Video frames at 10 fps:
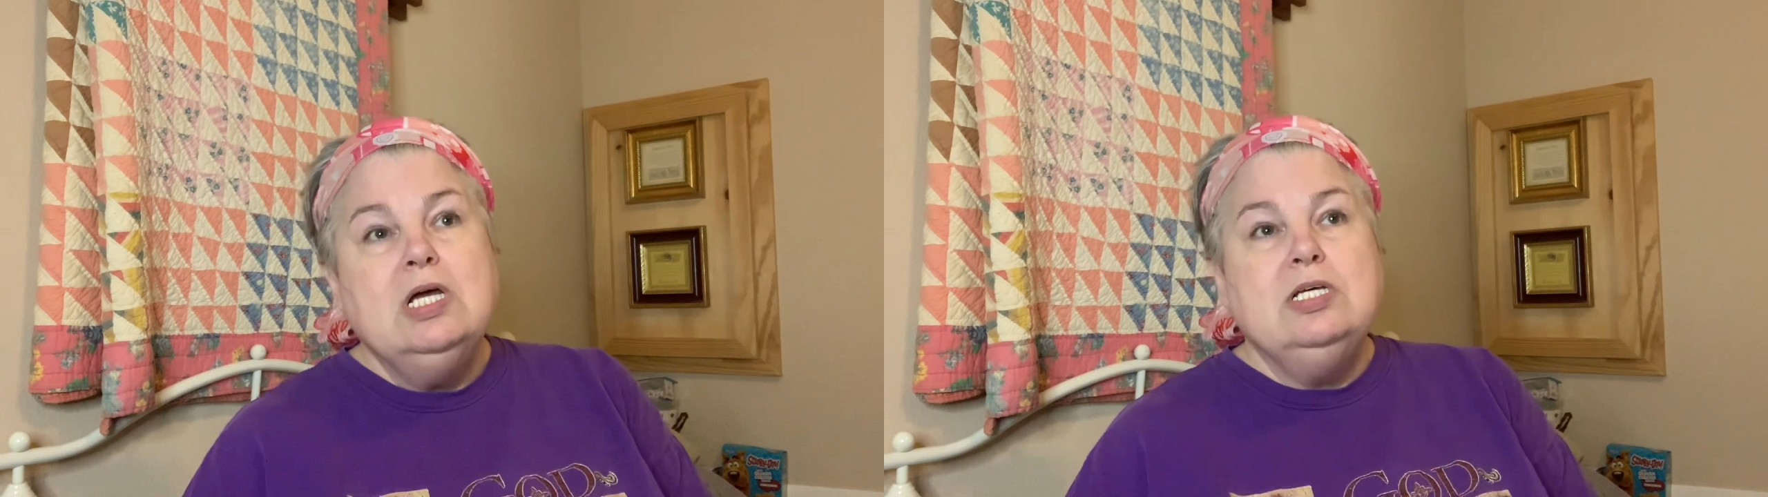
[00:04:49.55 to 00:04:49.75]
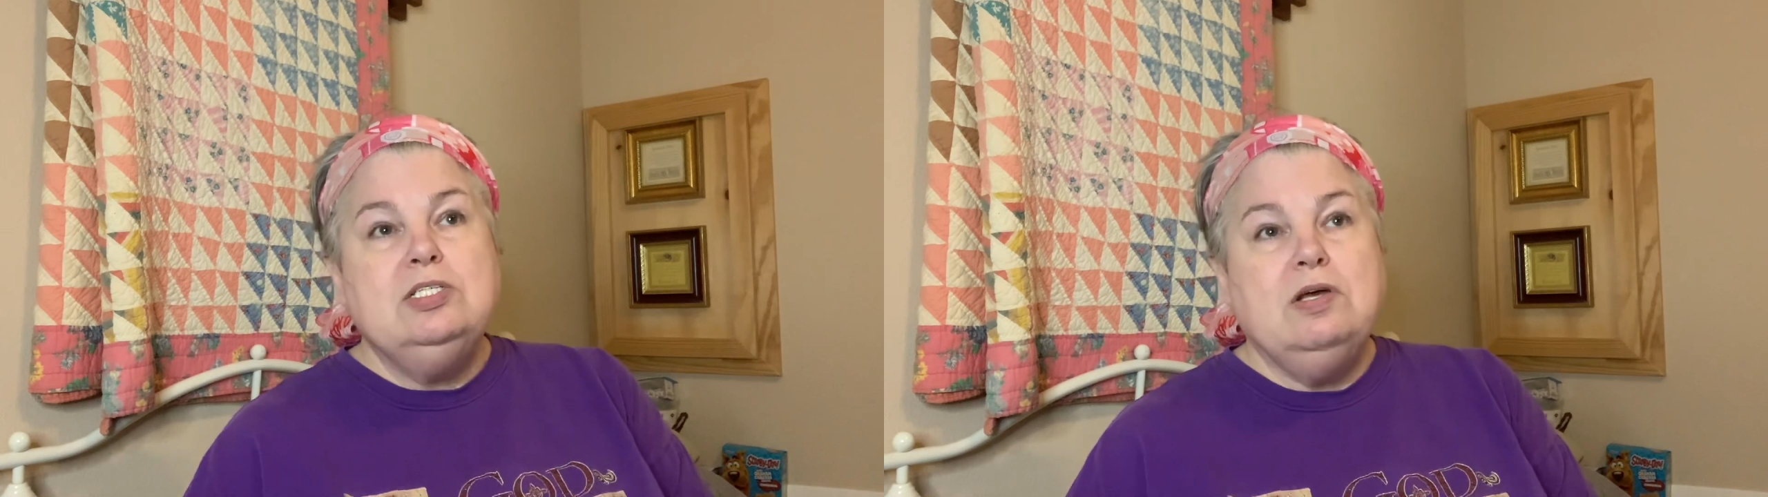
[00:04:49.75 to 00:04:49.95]

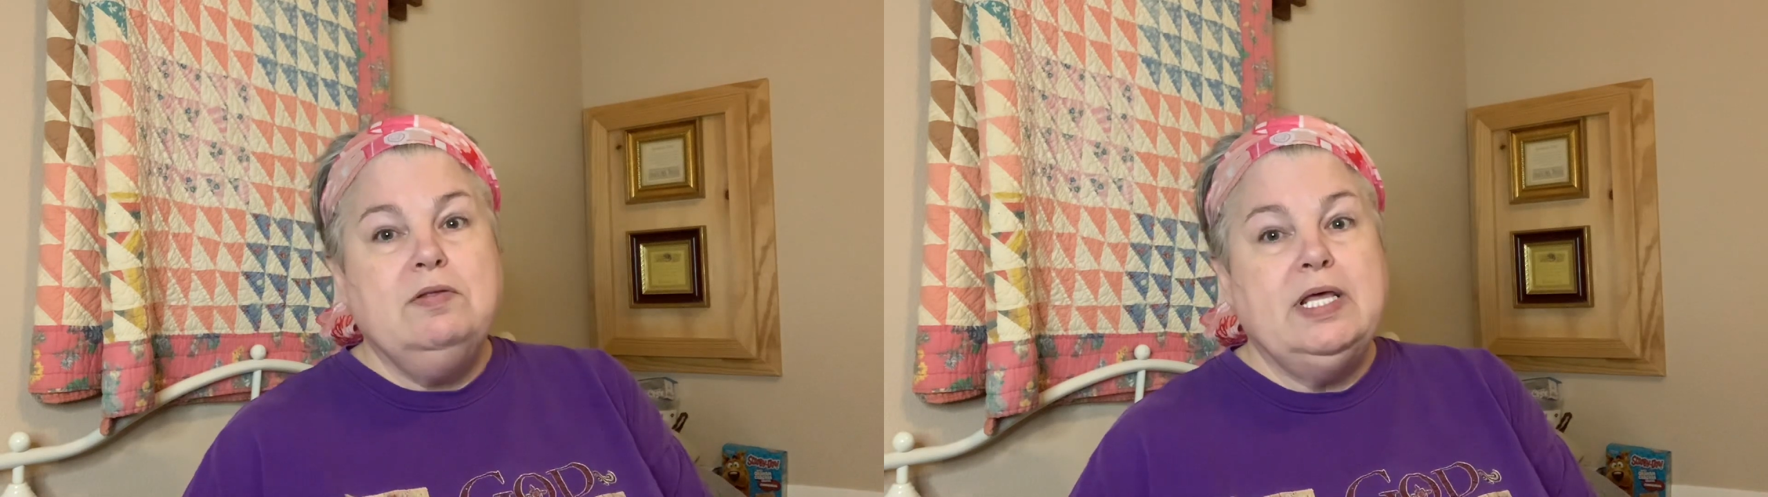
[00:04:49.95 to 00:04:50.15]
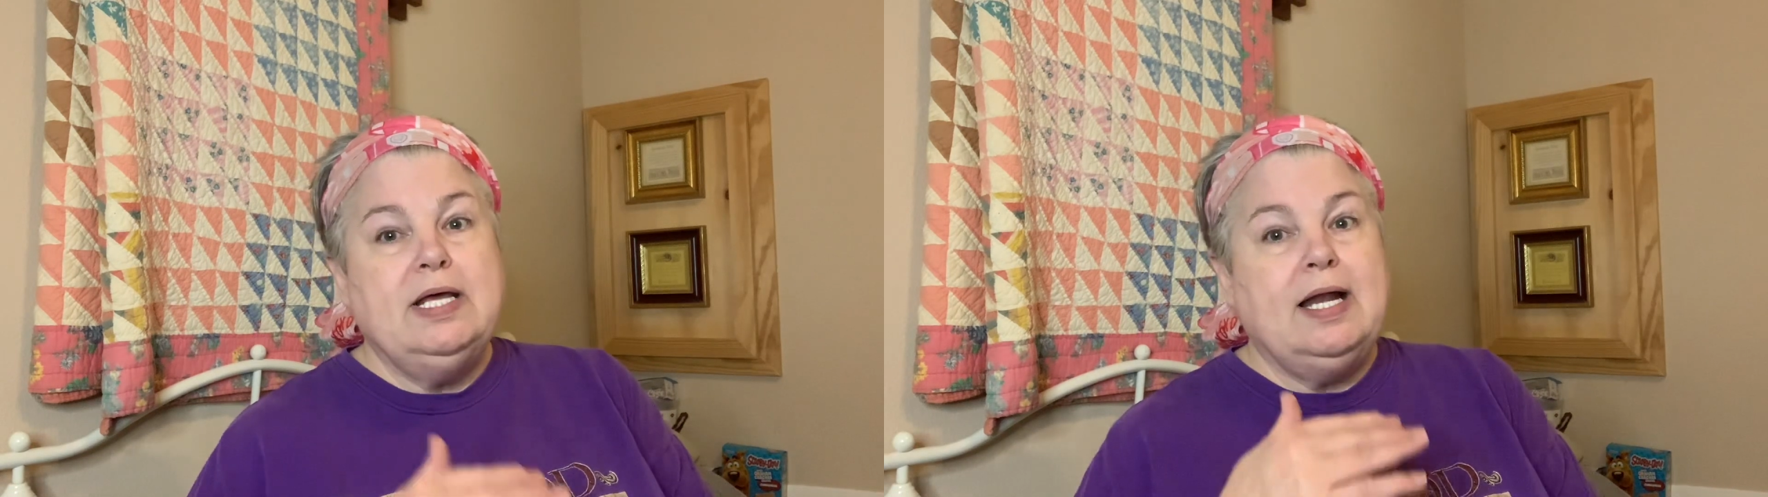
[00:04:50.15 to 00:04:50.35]
so
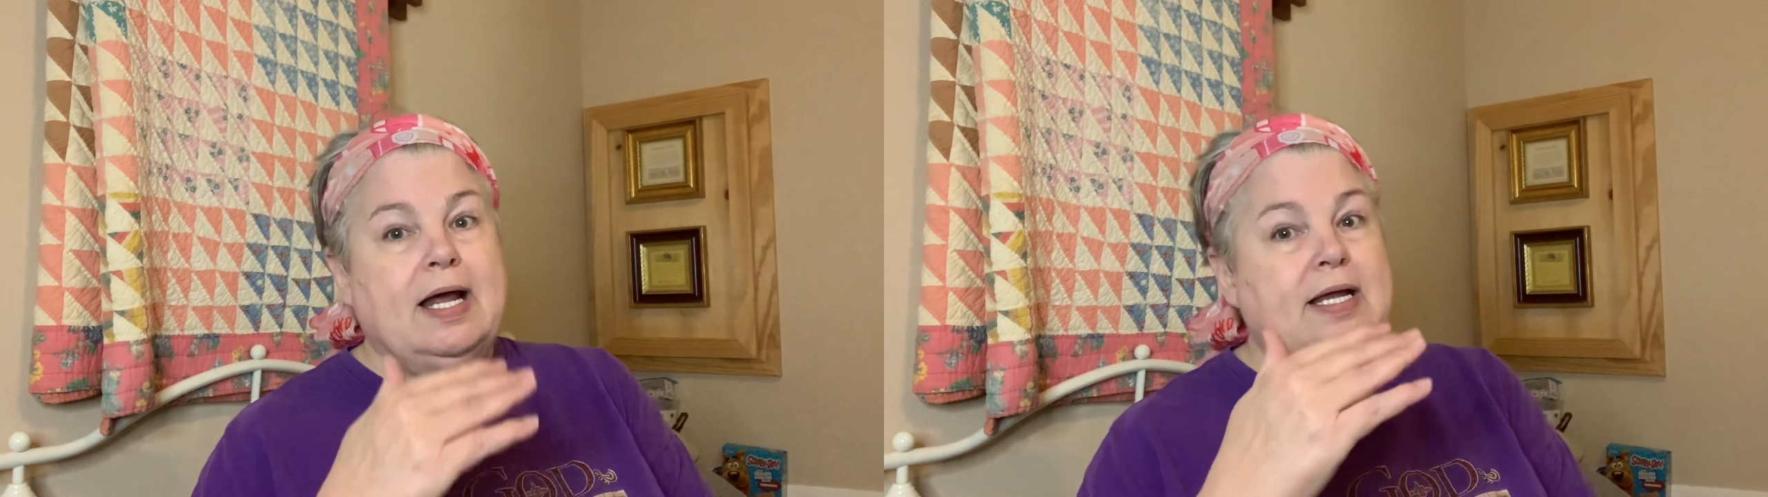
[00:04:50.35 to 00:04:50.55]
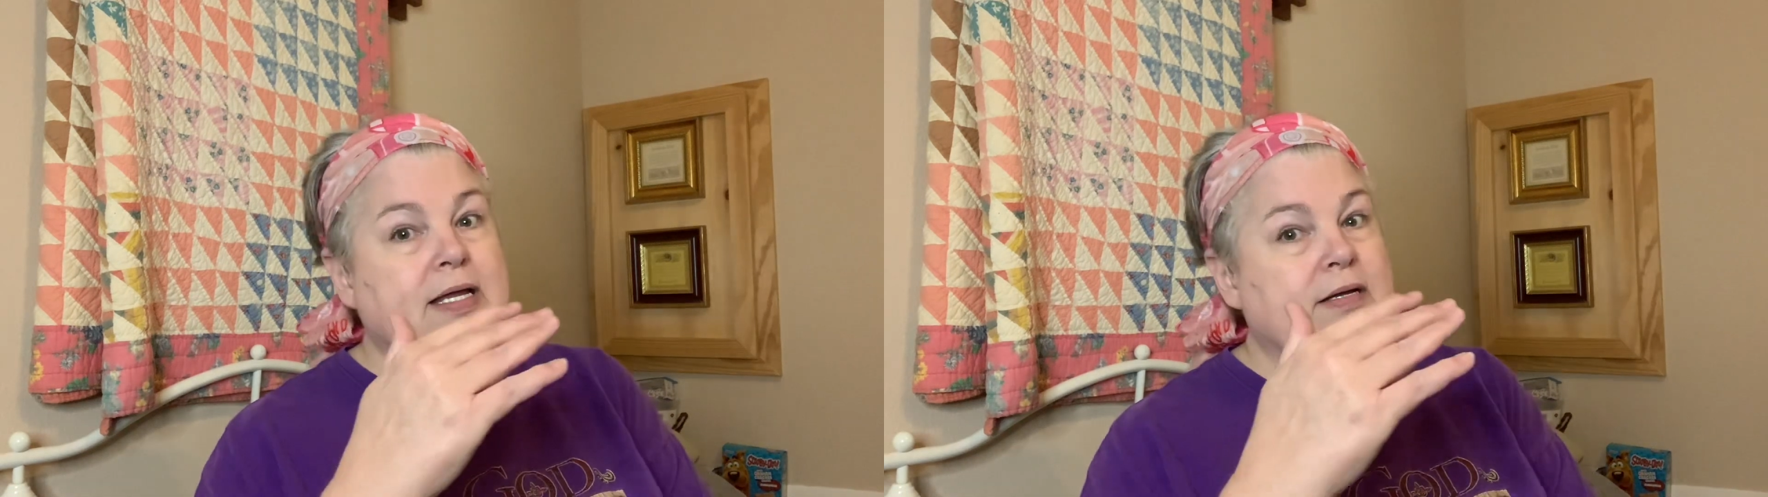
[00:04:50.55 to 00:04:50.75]
that I
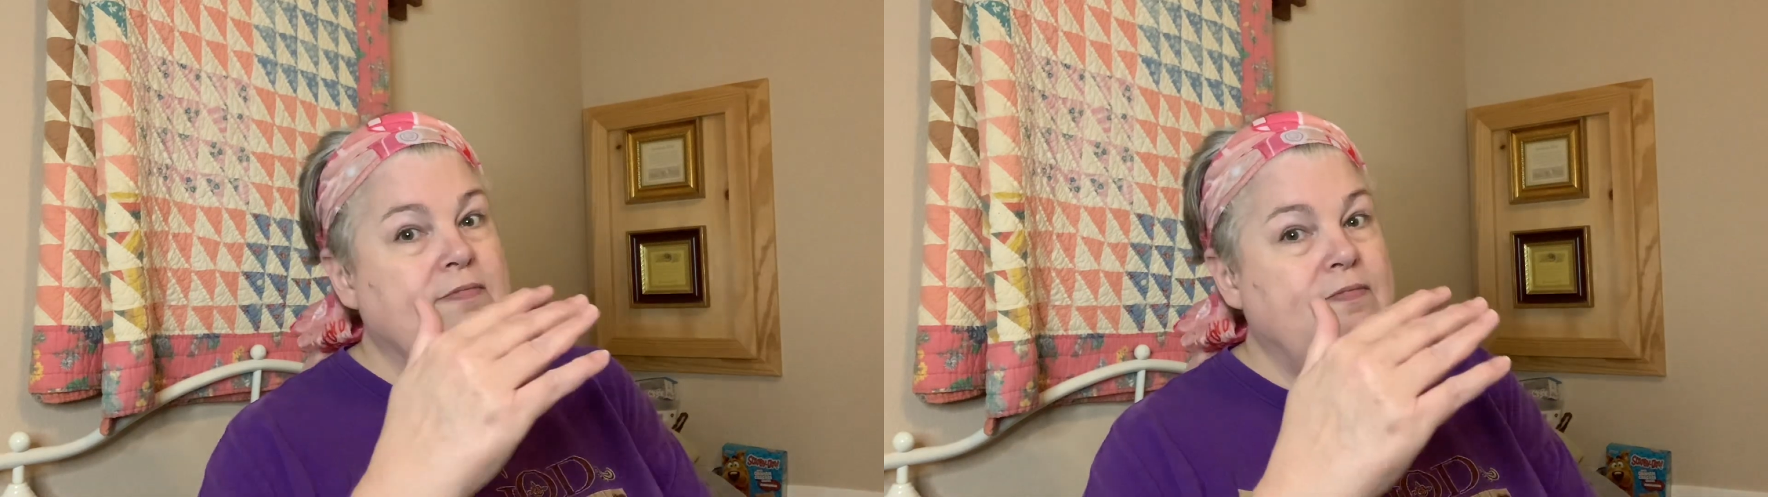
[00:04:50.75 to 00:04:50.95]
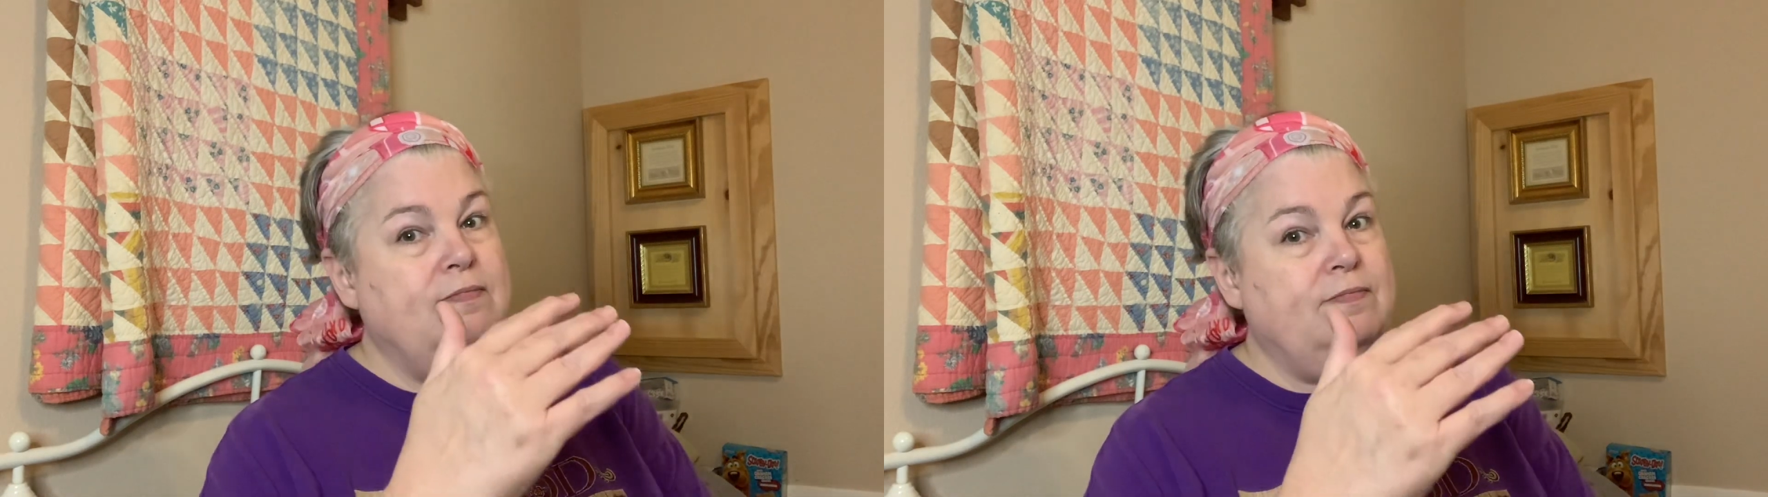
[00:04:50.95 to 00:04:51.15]
can
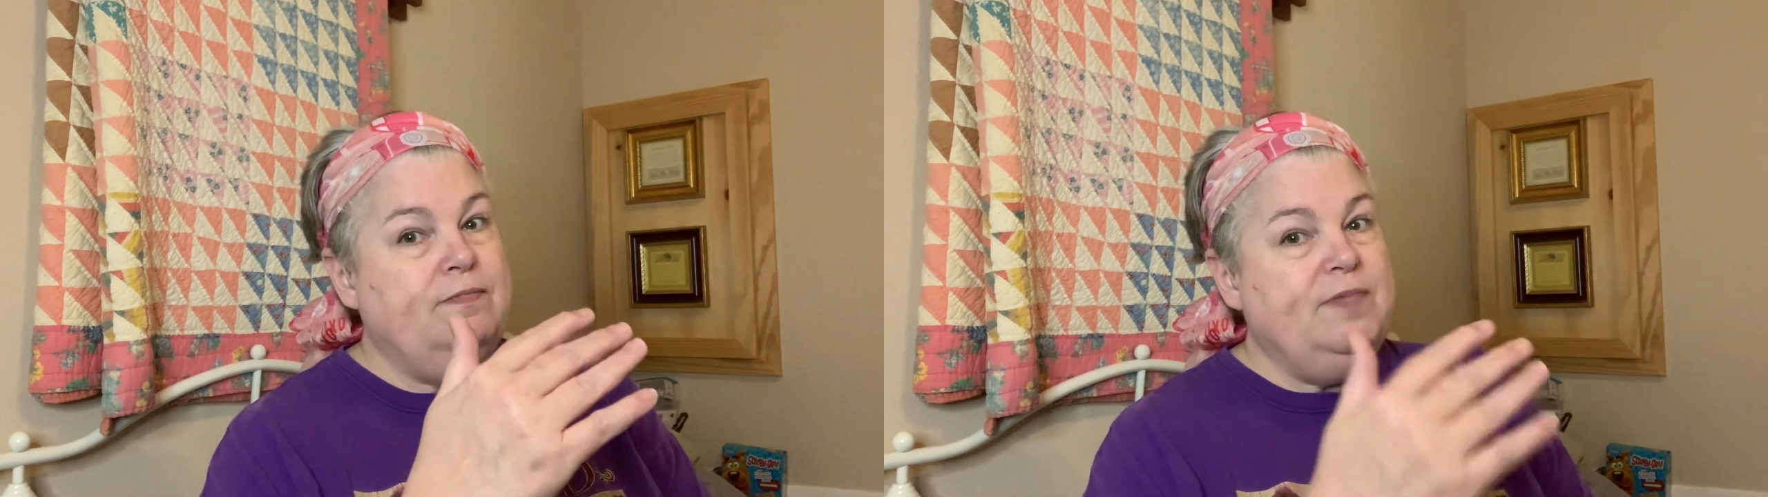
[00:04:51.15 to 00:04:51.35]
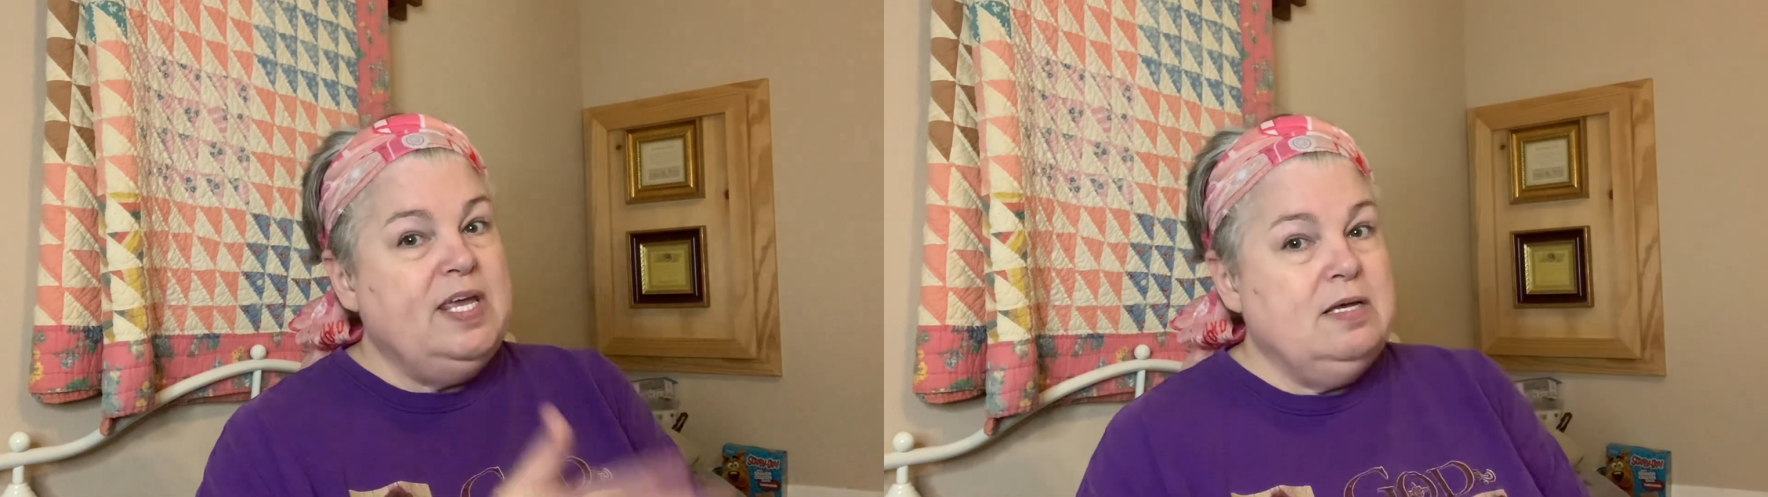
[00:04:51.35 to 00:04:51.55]

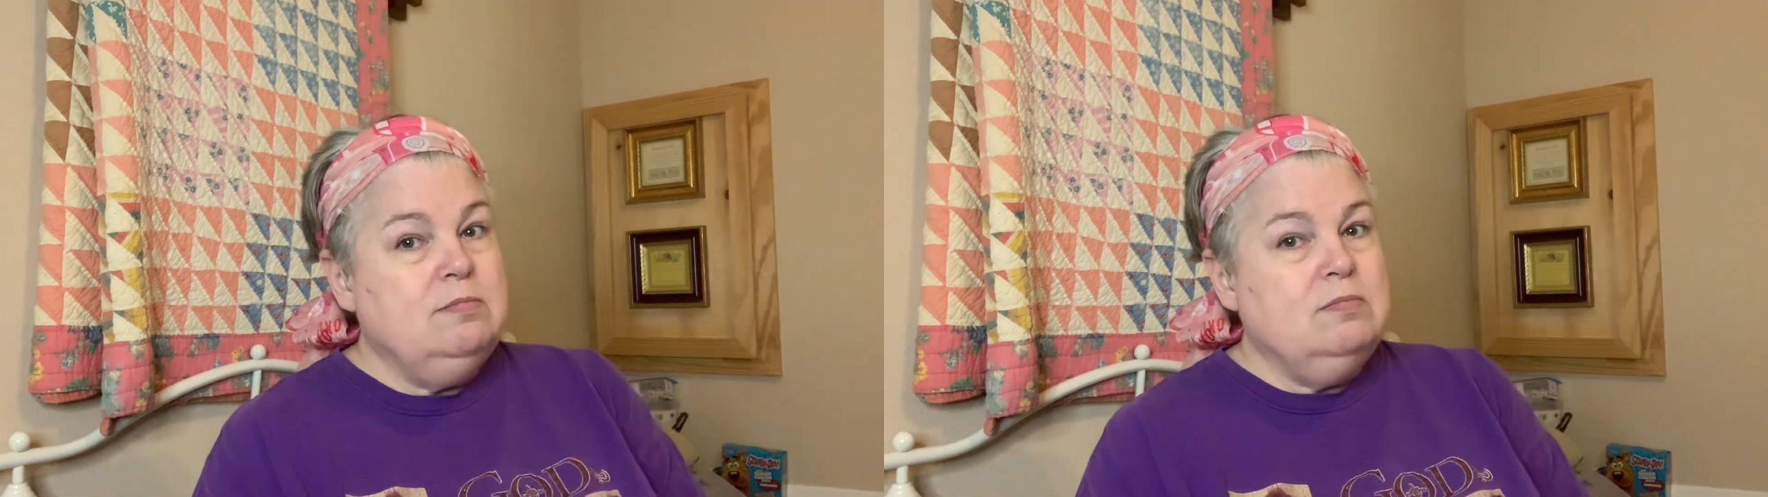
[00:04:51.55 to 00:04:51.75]
fit